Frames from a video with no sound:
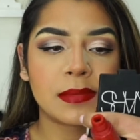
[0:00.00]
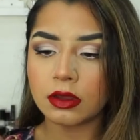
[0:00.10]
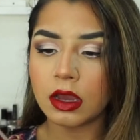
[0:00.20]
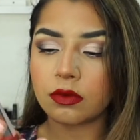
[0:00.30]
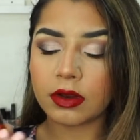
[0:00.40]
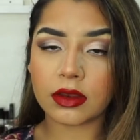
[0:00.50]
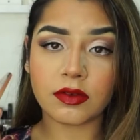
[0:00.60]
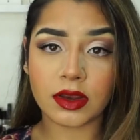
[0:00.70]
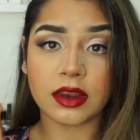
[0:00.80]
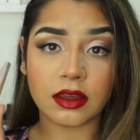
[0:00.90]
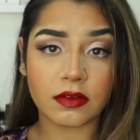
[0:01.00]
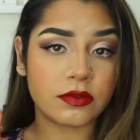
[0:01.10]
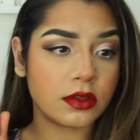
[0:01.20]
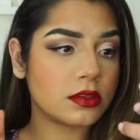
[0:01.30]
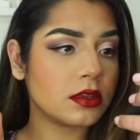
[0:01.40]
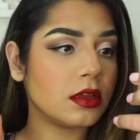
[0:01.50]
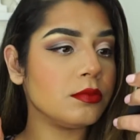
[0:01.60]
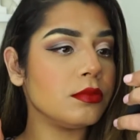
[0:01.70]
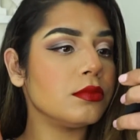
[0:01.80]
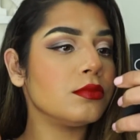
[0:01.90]
I really love this
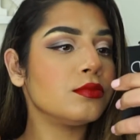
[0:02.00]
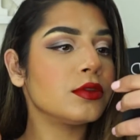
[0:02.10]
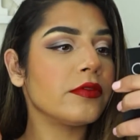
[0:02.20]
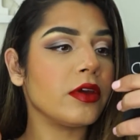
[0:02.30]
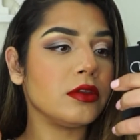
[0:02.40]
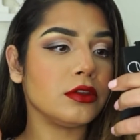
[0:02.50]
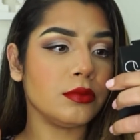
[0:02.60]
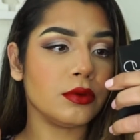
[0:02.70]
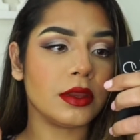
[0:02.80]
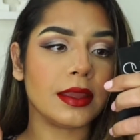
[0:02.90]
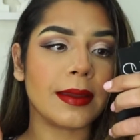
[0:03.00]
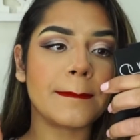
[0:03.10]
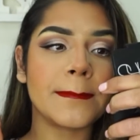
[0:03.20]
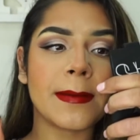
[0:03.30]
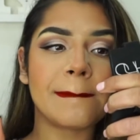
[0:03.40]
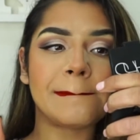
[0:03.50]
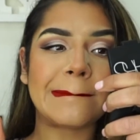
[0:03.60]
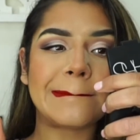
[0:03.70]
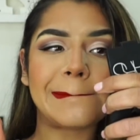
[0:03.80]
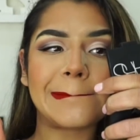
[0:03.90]
Fenty Beauty
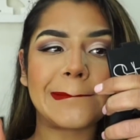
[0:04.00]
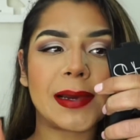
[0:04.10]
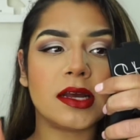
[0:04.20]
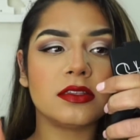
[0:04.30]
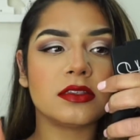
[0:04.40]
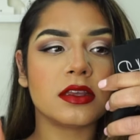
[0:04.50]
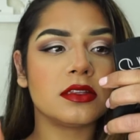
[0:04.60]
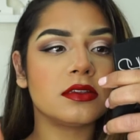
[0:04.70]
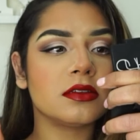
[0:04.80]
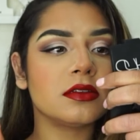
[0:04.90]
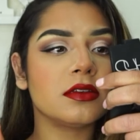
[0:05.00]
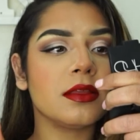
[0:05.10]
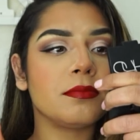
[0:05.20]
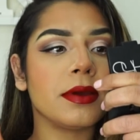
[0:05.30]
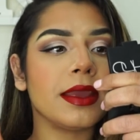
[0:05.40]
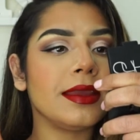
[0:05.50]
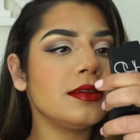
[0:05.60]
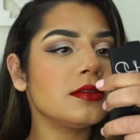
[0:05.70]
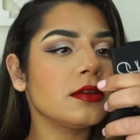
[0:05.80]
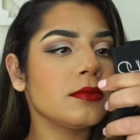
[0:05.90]
Uncensored Lip
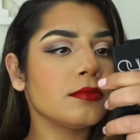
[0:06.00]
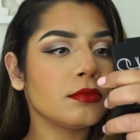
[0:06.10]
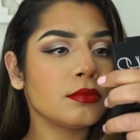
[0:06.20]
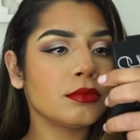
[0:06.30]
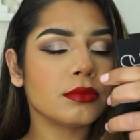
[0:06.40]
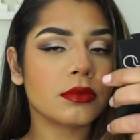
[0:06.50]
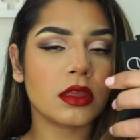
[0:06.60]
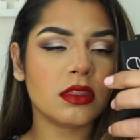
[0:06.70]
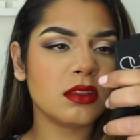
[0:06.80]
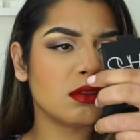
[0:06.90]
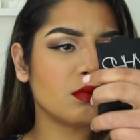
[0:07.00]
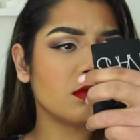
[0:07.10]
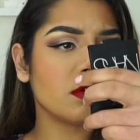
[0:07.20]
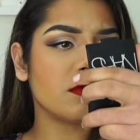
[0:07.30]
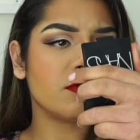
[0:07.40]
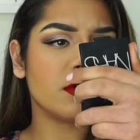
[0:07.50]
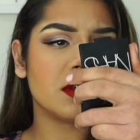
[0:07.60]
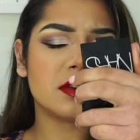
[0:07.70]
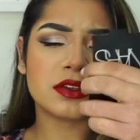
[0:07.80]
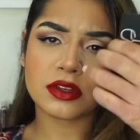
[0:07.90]
Paint. I think this was the
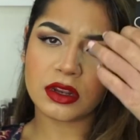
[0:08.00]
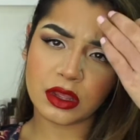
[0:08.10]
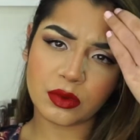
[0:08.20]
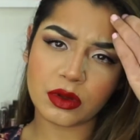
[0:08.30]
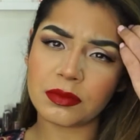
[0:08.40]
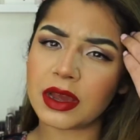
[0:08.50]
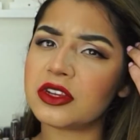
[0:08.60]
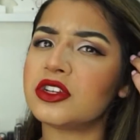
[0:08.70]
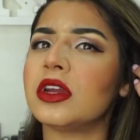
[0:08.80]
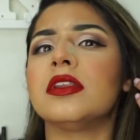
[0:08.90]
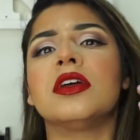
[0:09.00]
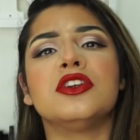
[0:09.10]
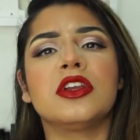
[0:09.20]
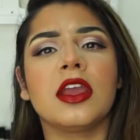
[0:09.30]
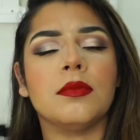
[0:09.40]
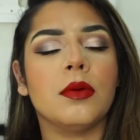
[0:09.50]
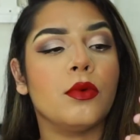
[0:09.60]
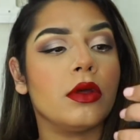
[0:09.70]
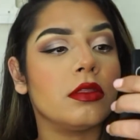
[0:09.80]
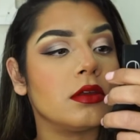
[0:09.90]
first liquid matte shade that she came up
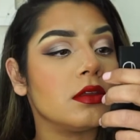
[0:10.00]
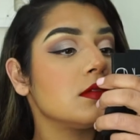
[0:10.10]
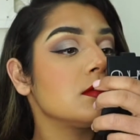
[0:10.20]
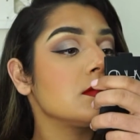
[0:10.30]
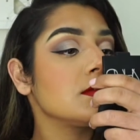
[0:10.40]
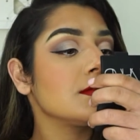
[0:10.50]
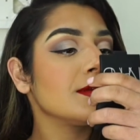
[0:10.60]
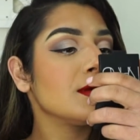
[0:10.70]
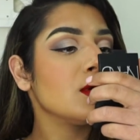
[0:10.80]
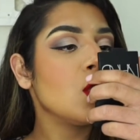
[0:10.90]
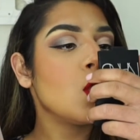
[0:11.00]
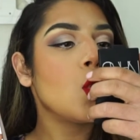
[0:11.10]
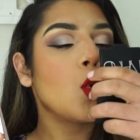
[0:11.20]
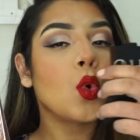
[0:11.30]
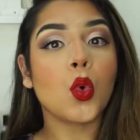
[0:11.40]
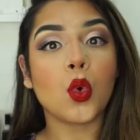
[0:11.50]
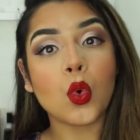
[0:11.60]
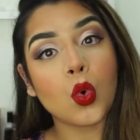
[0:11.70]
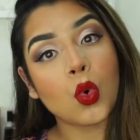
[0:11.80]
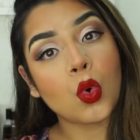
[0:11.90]
with, and it's
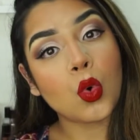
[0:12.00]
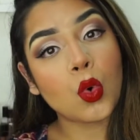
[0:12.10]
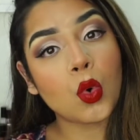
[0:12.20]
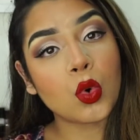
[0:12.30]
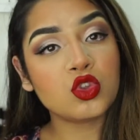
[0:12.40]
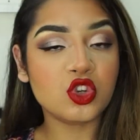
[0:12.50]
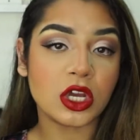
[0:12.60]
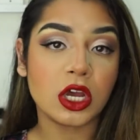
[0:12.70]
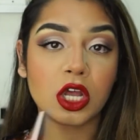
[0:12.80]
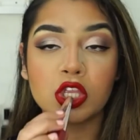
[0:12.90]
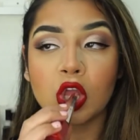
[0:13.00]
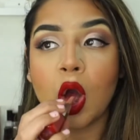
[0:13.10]
gorgeous.